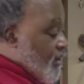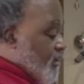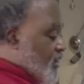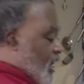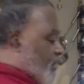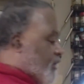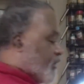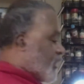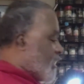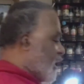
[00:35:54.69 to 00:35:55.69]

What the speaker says: You name it, it's in